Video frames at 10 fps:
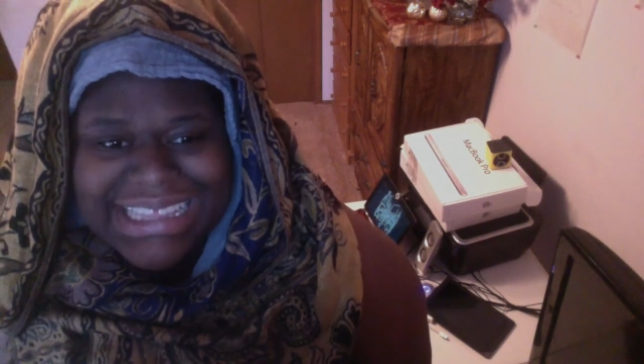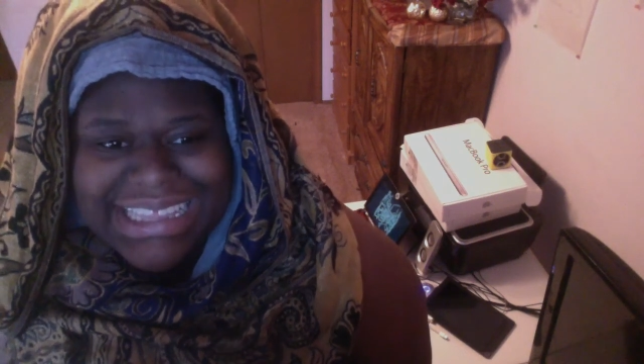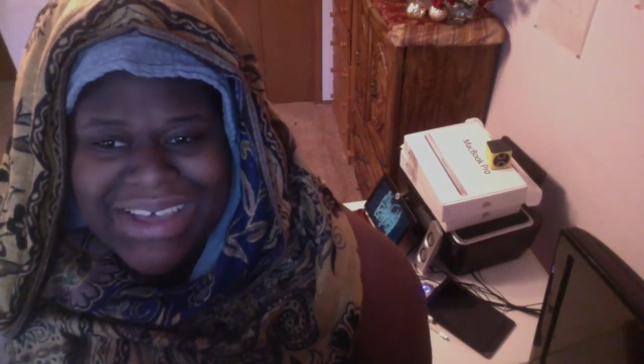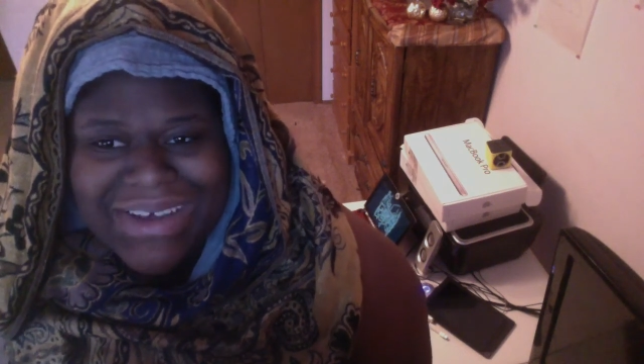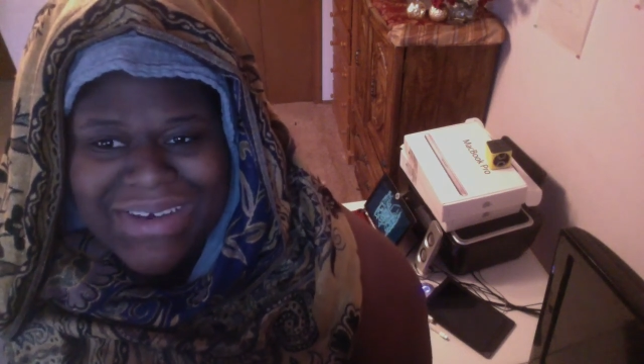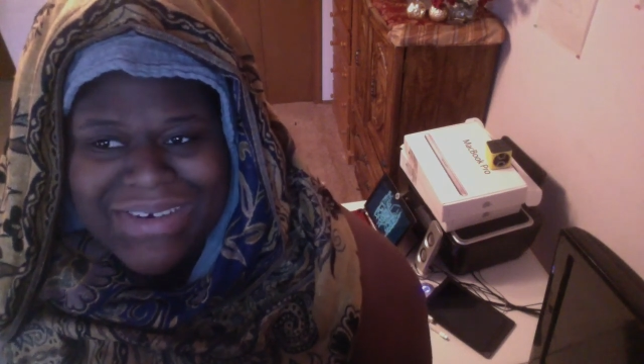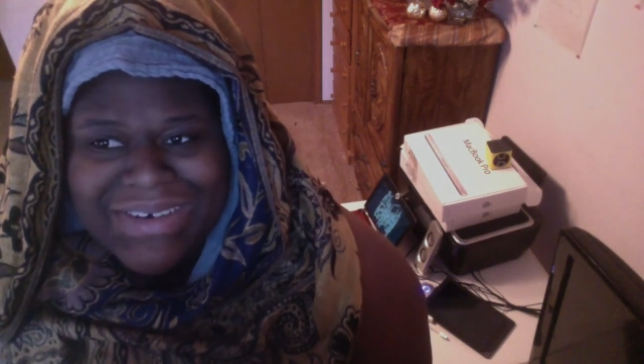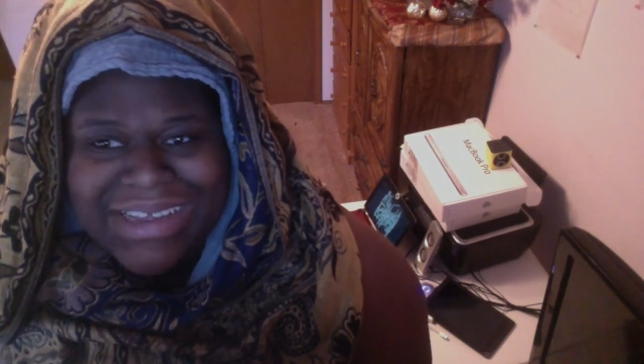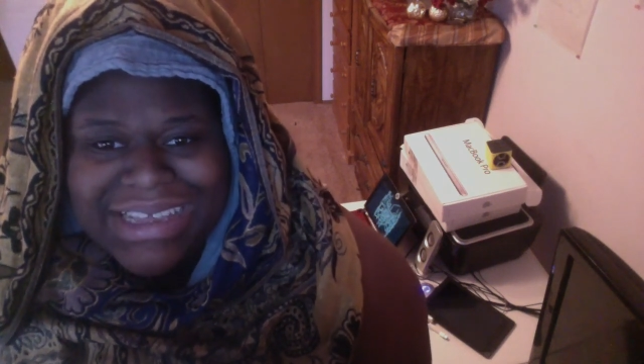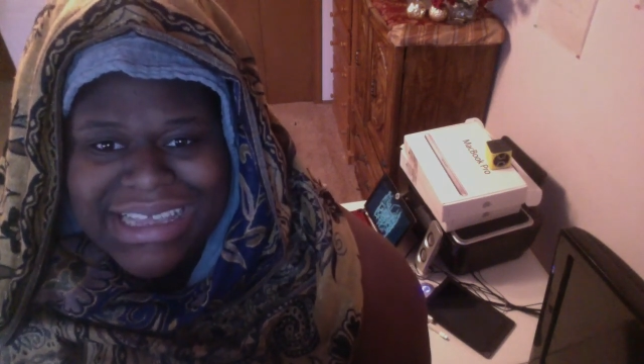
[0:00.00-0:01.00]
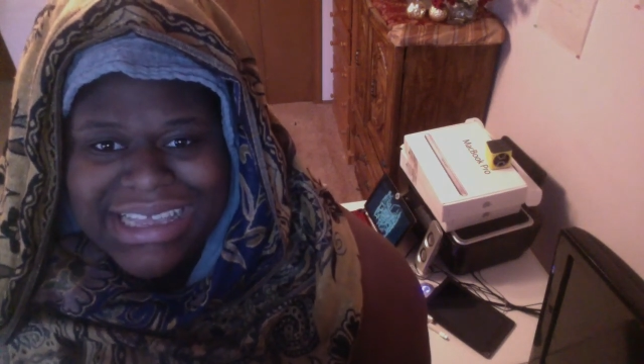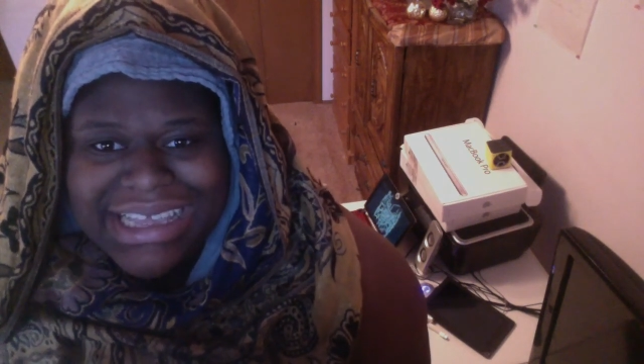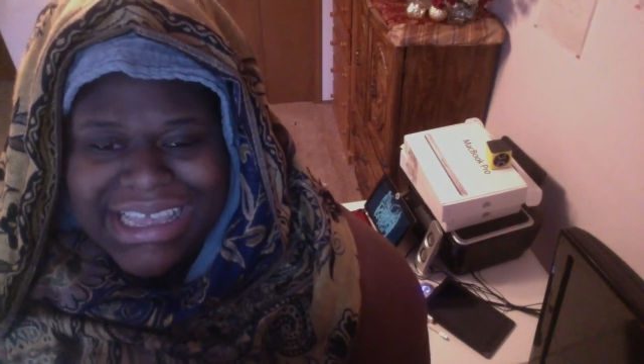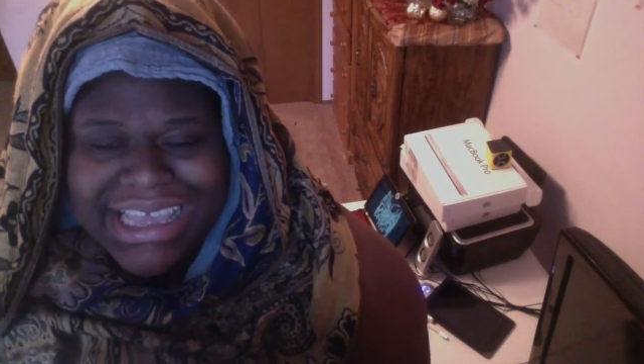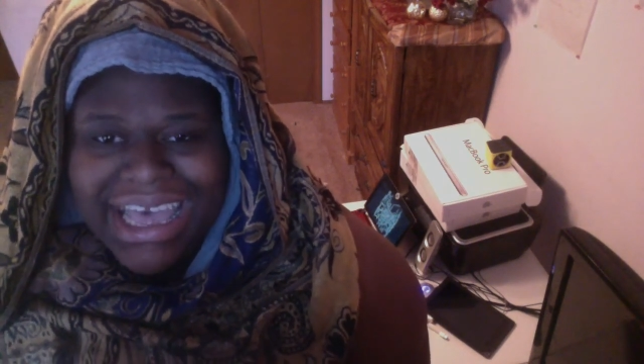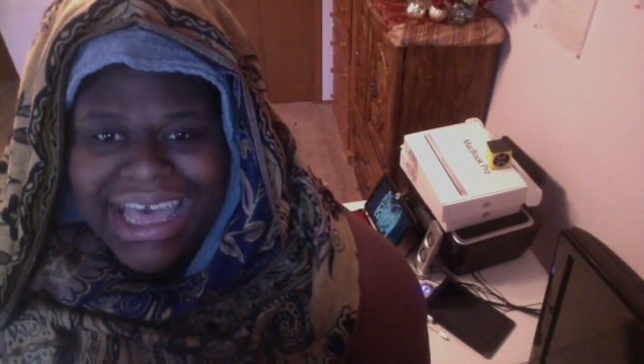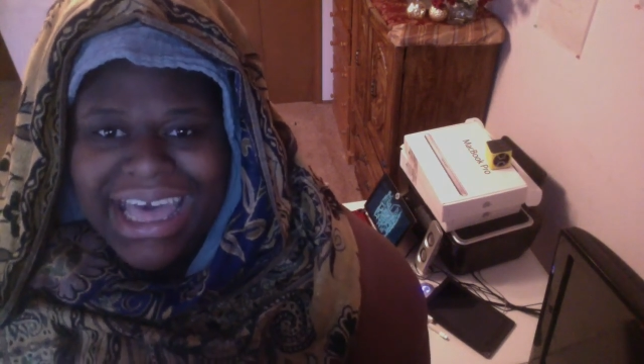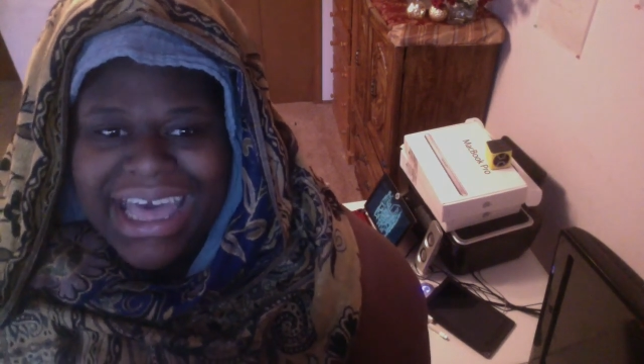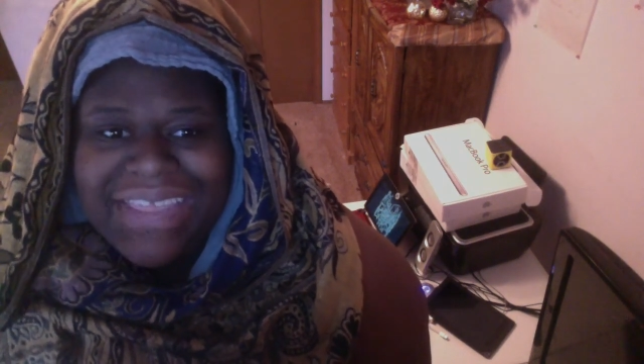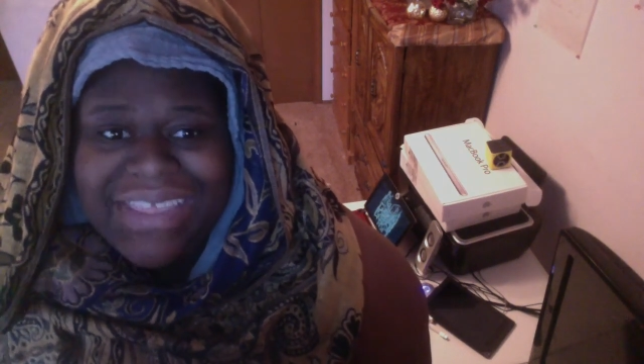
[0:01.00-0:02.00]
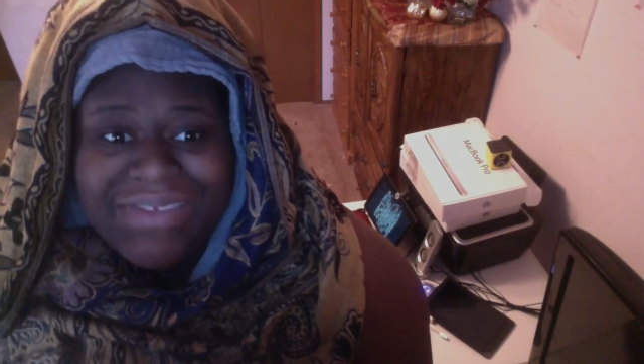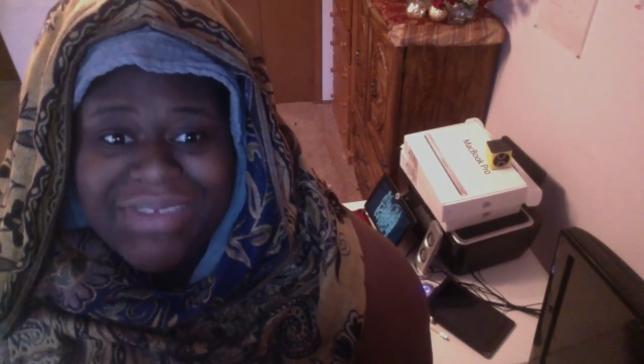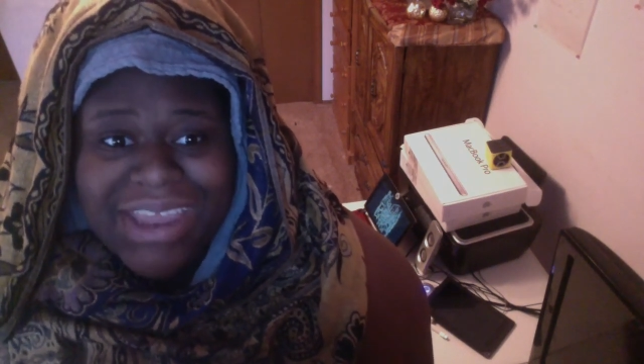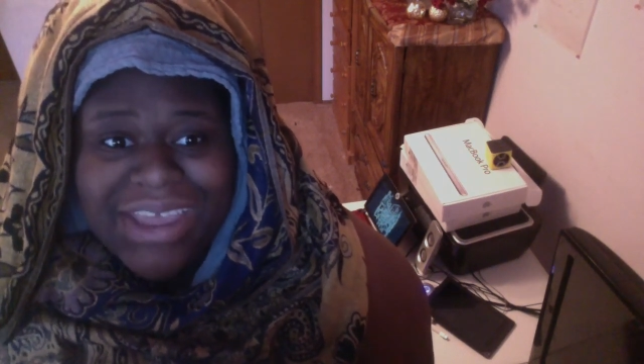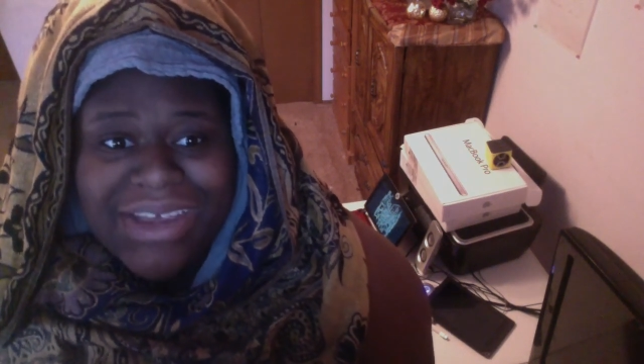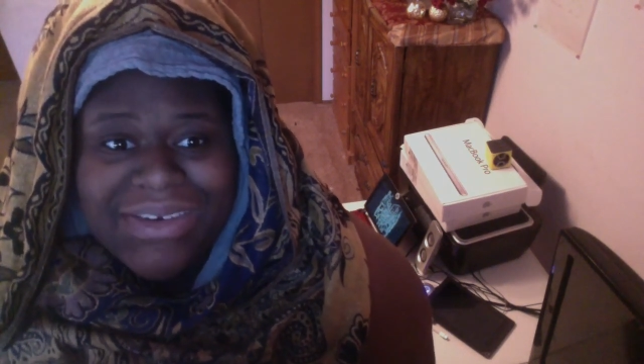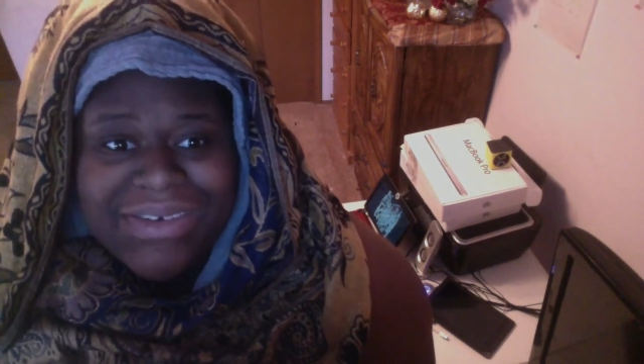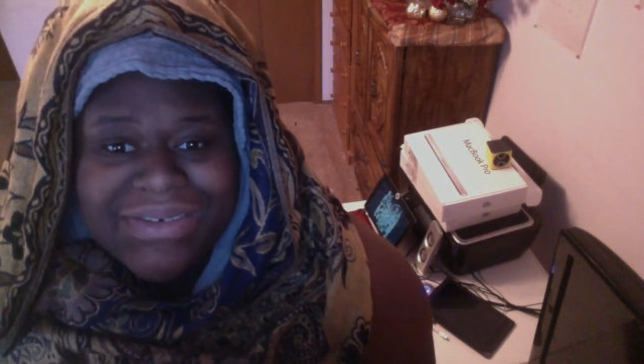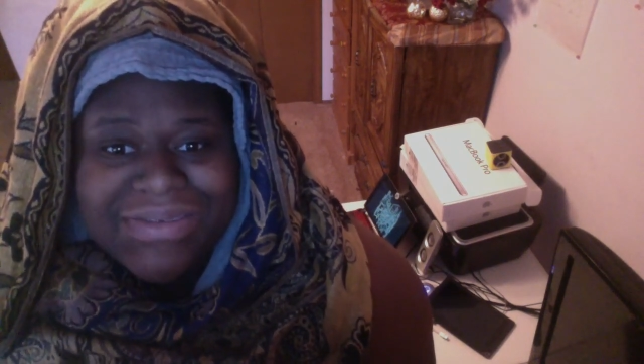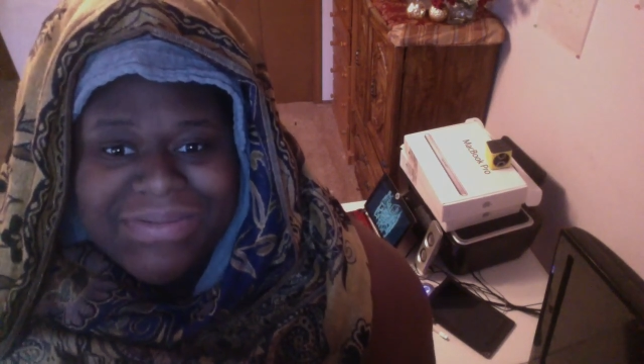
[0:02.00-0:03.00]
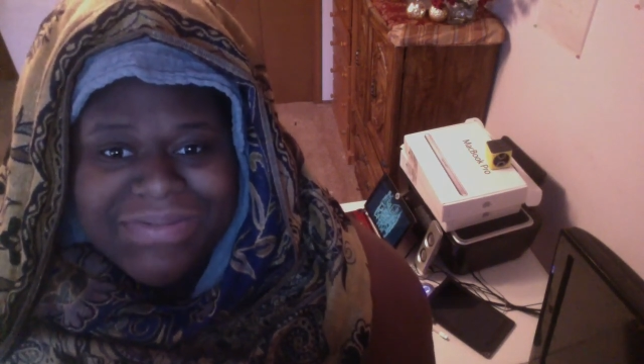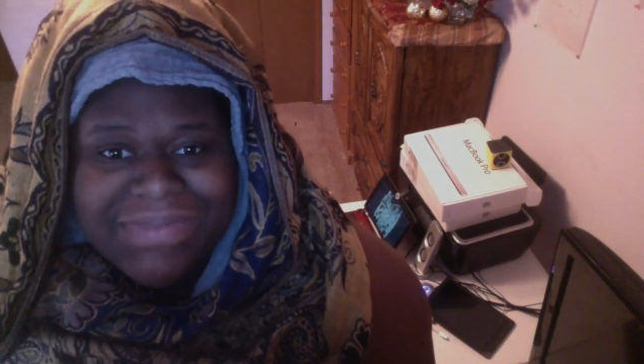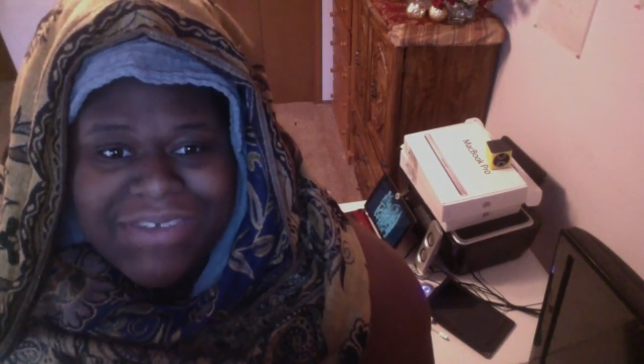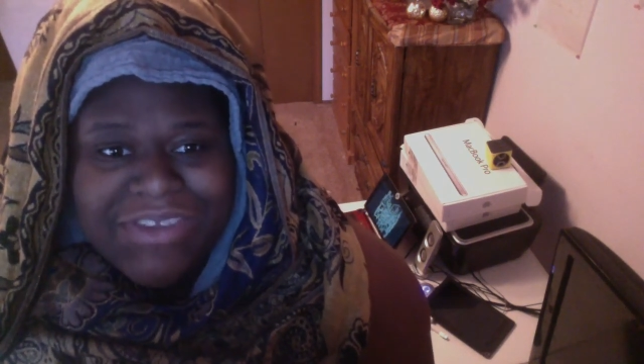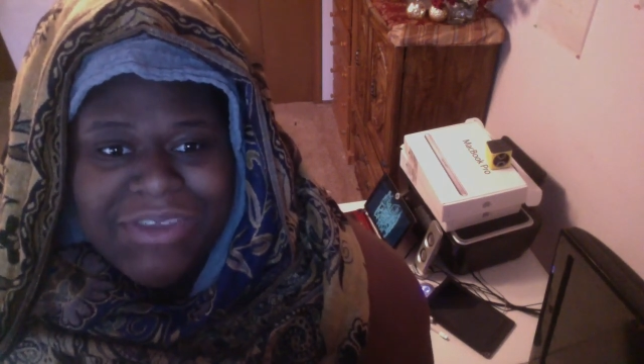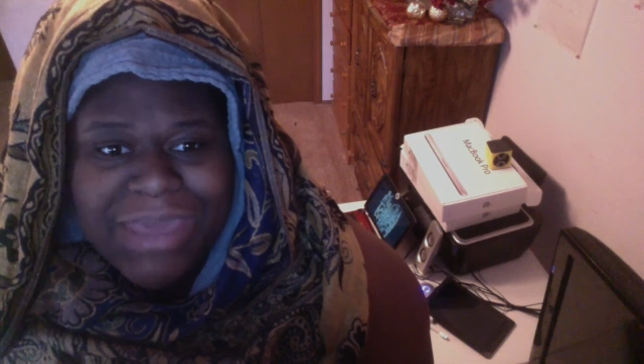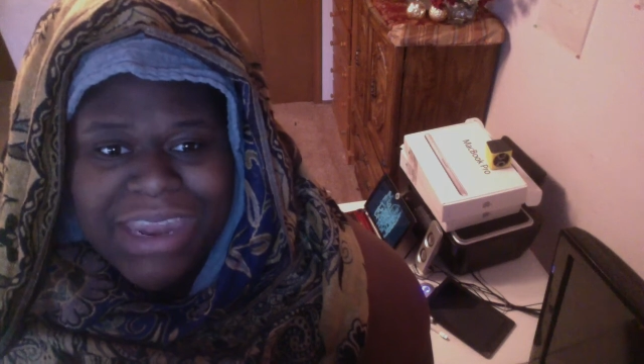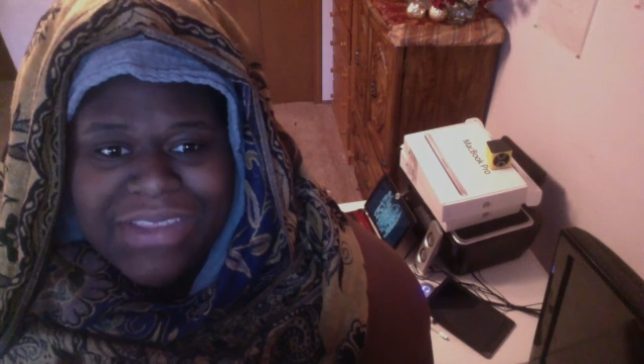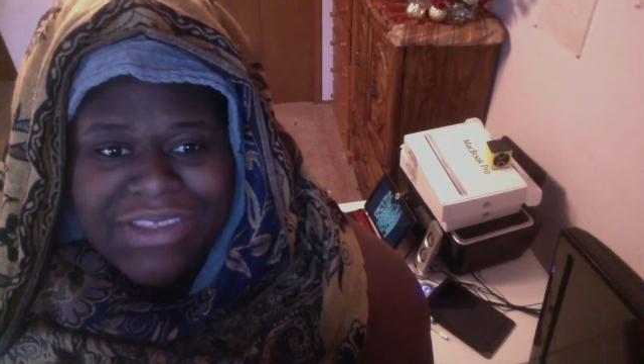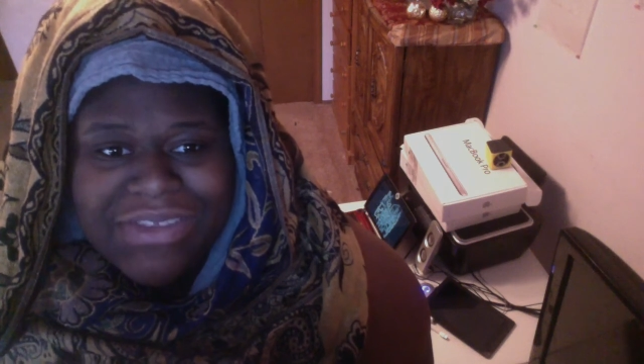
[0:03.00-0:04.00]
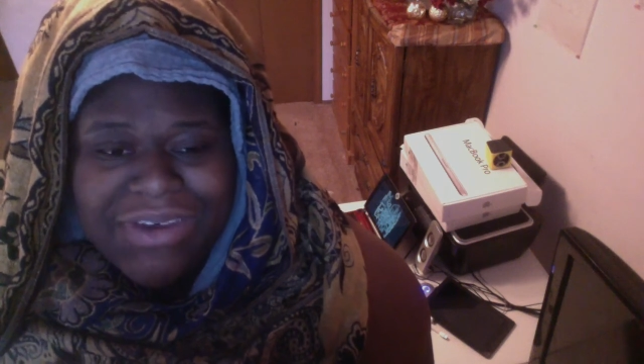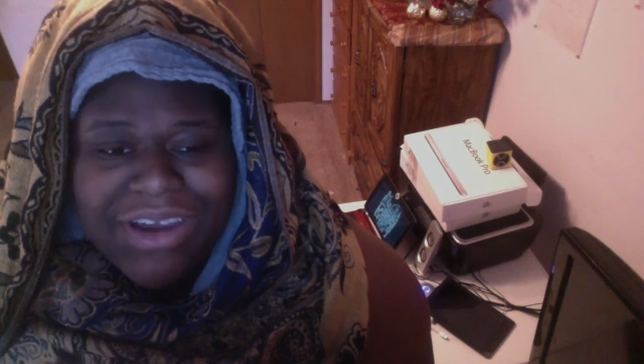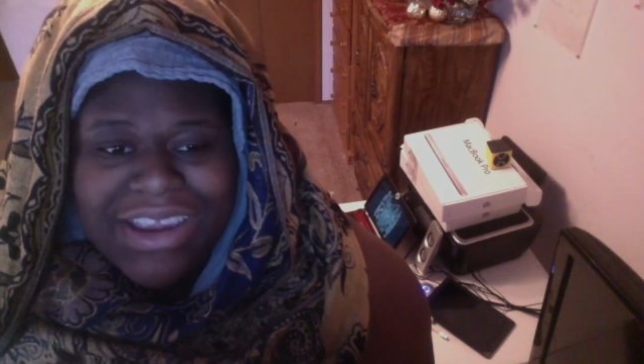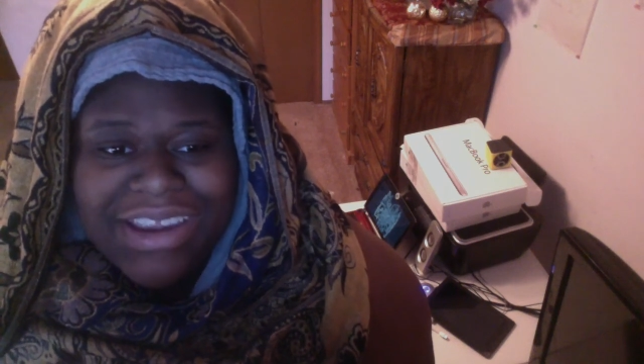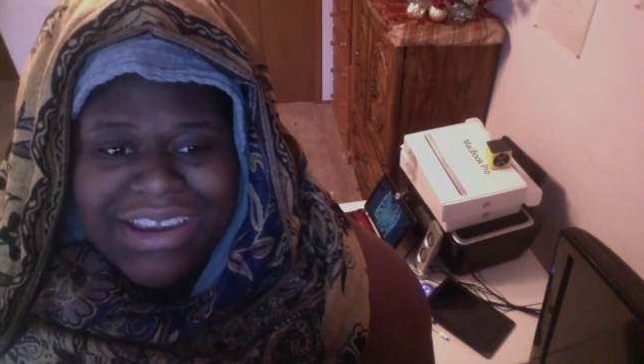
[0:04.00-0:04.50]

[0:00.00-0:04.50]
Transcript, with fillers: So, uh, this video if you made it this far,